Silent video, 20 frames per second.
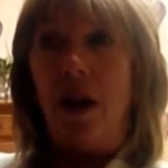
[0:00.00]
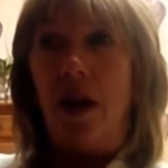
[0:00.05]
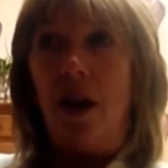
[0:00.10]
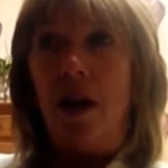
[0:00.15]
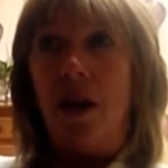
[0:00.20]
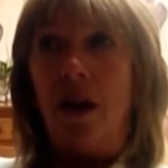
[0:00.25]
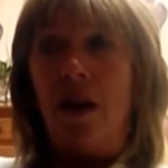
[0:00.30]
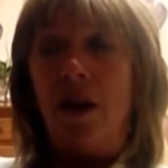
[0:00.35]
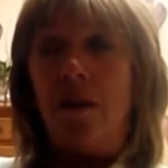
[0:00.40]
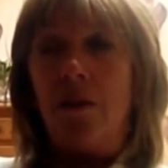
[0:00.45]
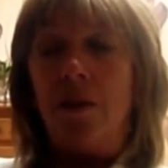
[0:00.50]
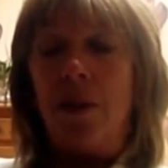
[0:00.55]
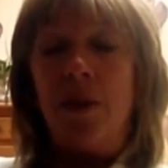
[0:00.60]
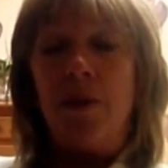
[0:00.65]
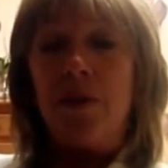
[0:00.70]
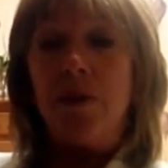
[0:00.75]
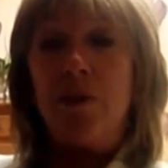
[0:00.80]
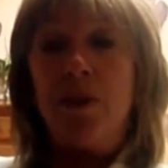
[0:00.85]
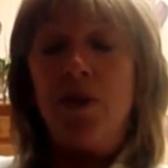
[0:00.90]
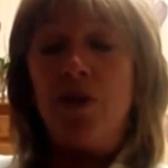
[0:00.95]
It
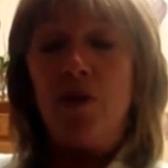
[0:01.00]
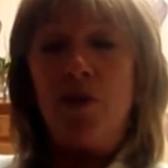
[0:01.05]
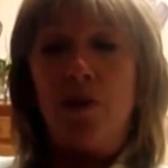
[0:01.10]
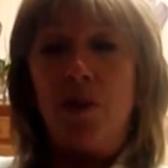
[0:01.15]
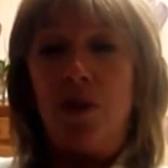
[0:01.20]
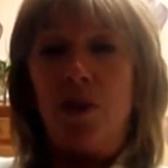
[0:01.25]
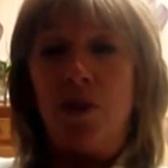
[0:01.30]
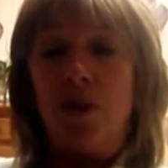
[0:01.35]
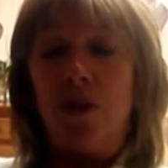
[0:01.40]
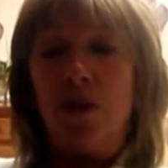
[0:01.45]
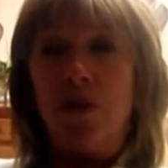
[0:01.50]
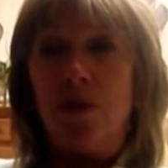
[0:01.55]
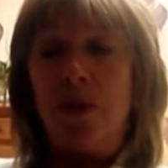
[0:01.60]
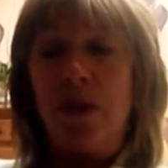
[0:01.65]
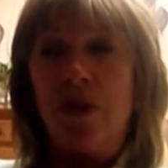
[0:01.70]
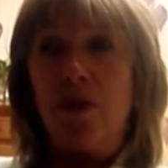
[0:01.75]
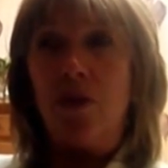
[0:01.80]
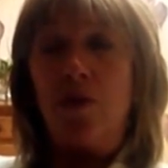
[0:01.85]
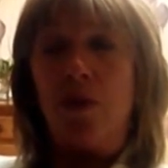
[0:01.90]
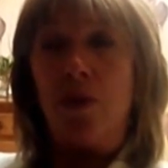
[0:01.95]
was miserable. It was
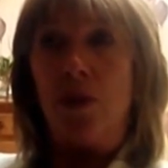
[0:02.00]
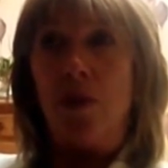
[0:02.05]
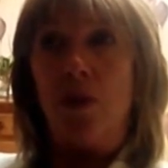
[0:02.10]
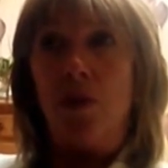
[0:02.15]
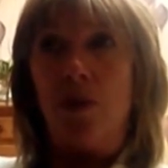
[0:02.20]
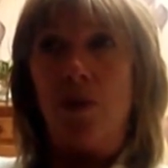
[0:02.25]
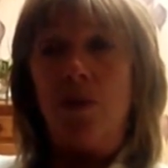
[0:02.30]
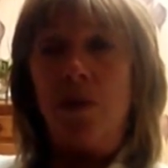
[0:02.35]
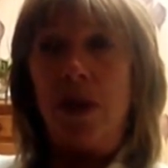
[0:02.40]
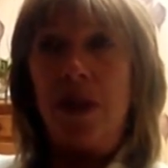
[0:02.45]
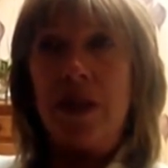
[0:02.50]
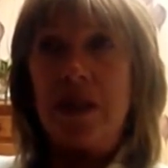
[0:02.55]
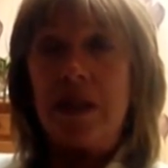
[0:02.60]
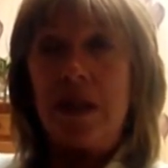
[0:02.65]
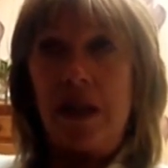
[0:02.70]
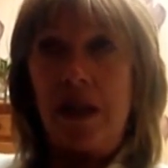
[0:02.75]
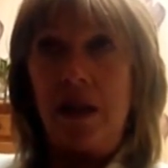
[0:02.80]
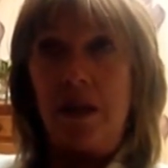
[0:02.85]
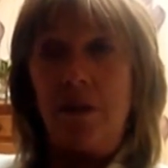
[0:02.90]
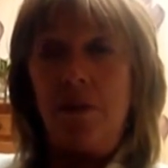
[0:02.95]
miserable. My
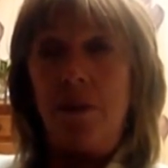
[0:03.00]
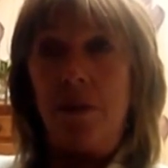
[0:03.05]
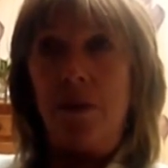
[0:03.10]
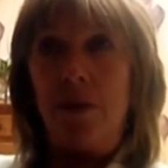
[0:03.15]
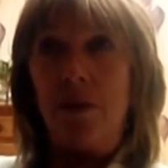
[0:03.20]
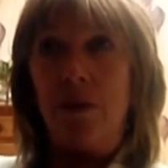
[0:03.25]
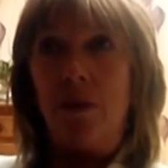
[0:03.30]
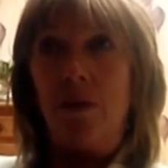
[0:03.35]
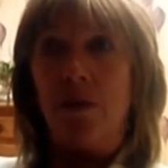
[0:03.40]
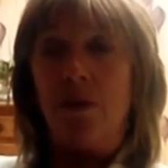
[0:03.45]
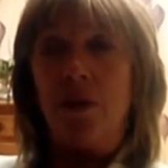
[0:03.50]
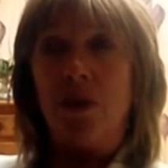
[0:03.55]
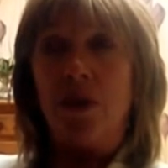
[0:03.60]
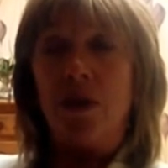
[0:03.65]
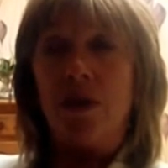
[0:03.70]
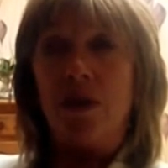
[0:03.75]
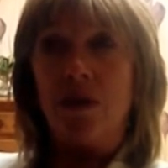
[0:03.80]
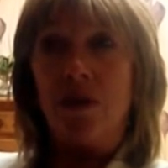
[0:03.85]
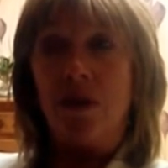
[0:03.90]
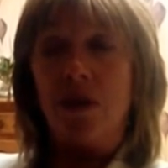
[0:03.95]
sleep was
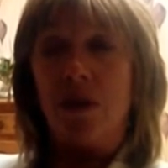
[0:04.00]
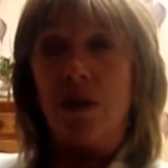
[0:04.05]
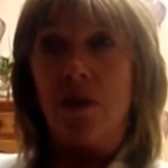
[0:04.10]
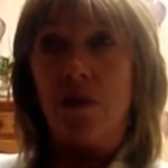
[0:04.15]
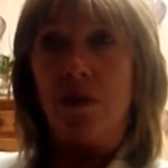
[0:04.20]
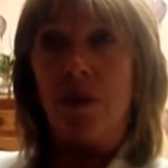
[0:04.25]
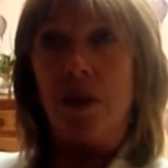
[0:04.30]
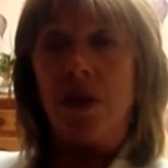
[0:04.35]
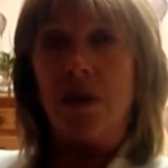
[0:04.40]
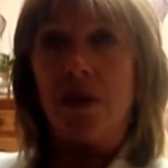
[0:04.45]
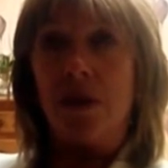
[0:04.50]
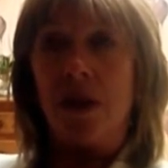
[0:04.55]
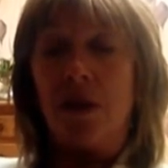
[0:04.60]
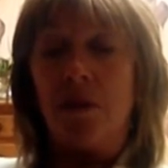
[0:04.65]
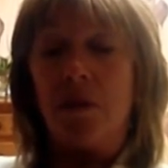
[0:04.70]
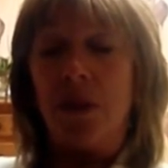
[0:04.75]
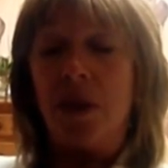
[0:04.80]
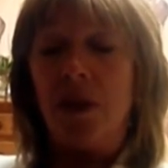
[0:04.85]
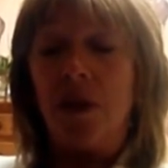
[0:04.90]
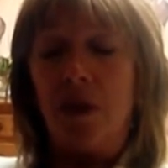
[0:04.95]
disturbed because
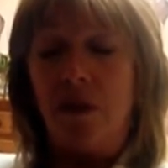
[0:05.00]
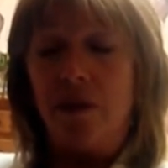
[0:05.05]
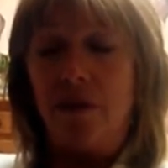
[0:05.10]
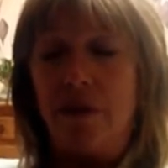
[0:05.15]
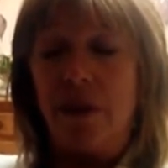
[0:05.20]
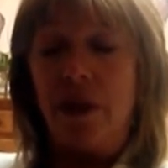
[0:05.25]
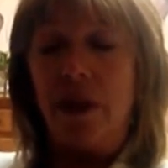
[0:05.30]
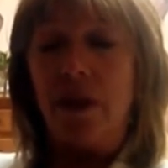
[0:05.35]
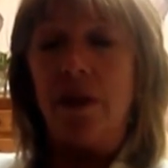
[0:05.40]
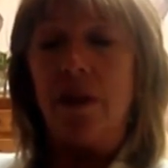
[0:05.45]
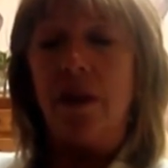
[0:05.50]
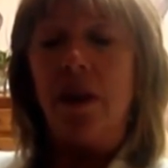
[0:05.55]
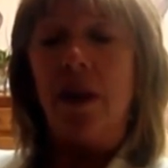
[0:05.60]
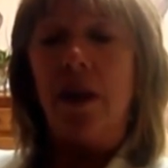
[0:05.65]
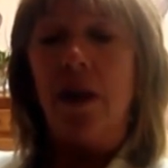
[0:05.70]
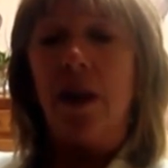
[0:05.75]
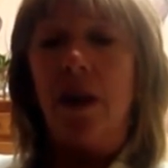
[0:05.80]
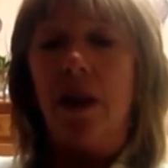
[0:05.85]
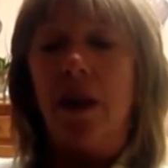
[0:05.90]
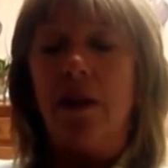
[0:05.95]
I'd be coughing
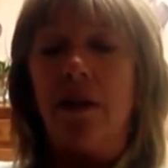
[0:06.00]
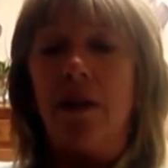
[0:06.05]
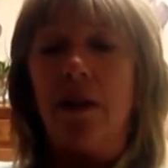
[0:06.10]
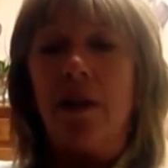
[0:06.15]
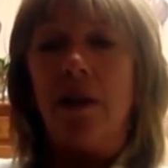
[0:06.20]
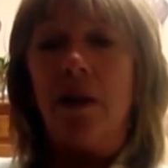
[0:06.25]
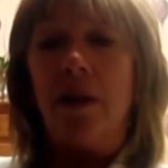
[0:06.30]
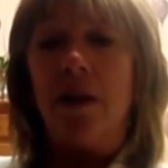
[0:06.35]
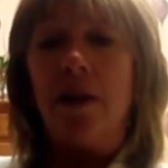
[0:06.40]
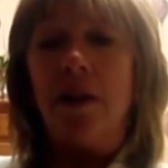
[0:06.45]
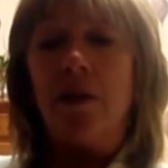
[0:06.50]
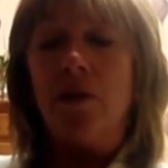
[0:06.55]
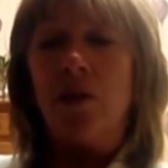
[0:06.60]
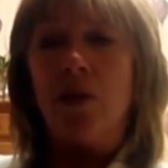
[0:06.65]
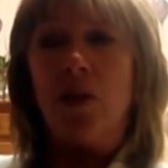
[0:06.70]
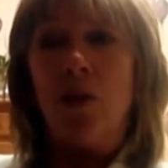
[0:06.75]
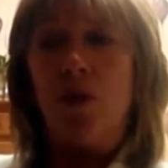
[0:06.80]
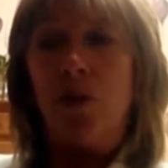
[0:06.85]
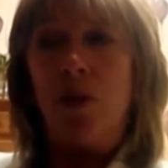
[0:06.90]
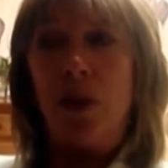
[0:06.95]
in the night. It was
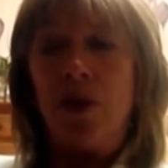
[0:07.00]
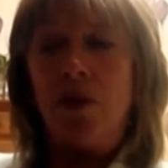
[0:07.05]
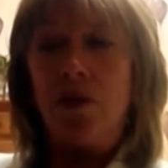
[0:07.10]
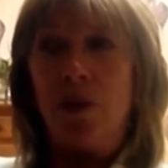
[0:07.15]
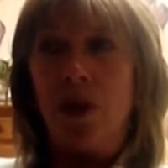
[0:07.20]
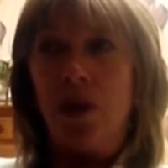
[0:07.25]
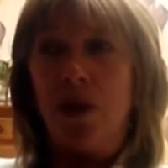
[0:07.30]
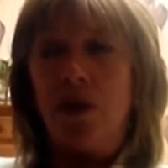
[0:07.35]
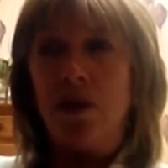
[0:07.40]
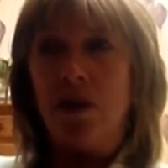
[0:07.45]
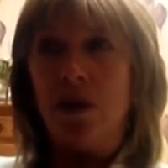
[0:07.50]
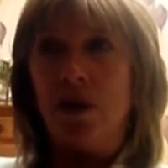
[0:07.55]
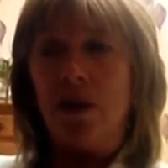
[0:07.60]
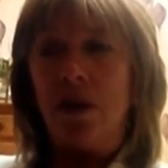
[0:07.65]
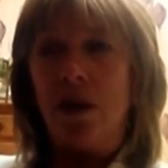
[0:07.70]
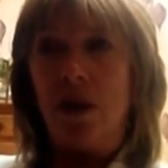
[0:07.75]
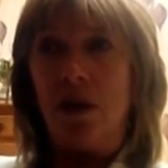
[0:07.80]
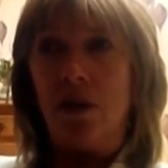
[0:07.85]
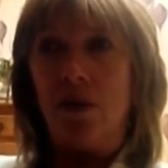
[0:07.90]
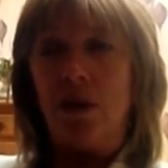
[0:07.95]
always worse at
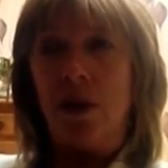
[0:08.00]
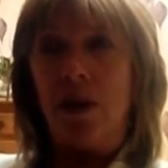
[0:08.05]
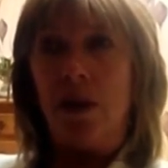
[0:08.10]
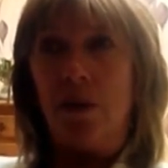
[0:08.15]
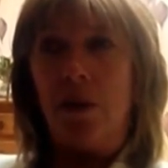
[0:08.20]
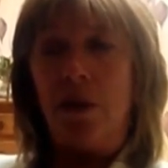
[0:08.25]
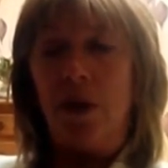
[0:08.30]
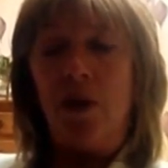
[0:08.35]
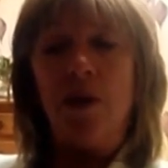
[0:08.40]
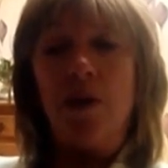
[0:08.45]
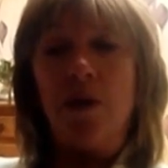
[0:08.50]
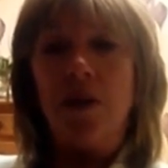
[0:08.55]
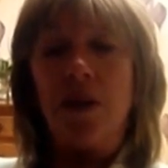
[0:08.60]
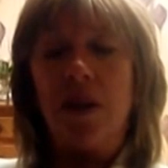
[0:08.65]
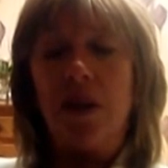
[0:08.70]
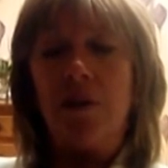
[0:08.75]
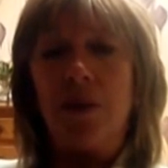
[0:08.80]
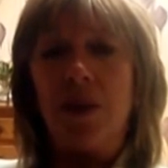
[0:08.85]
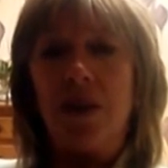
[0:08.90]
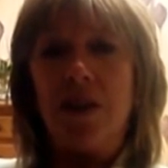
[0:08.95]
night when the pollen
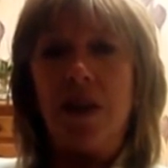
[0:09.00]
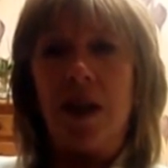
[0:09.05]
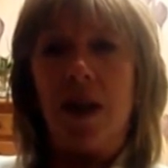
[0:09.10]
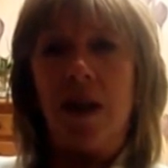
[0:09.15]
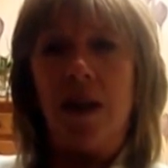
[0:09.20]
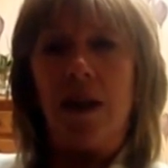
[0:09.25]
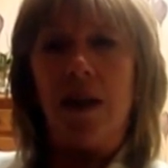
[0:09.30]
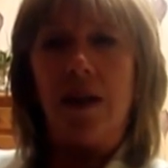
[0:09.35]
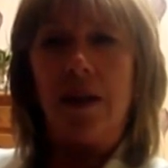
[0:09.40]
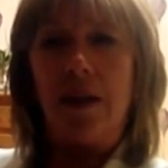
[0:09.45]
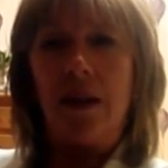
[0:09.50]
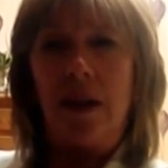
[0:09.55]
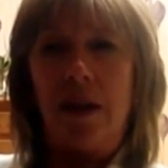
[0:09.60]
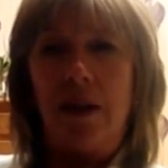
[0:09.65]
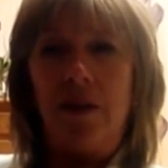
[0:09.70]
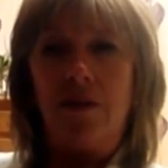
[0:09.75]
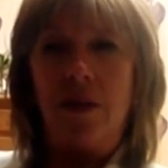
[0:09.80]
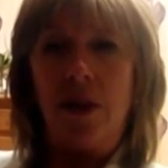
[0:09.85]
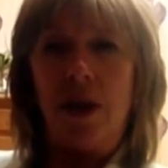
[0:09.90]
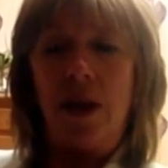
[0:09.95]
seemed to settle in the
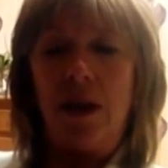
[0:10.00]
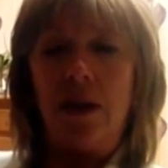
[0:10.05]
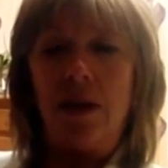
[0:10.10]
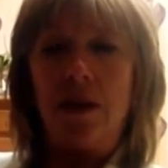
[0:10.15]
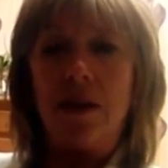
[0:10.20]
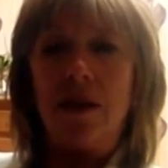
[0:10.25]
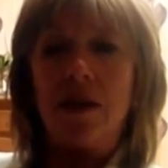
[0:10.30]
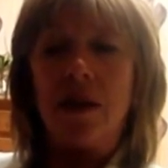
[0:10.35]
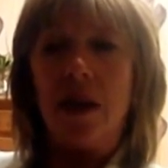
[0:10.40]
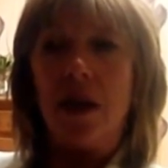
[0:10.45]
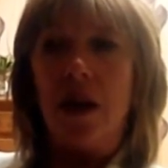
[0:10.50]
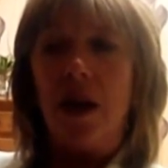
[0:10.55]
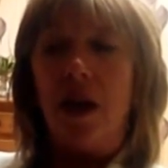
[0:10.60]
evenings.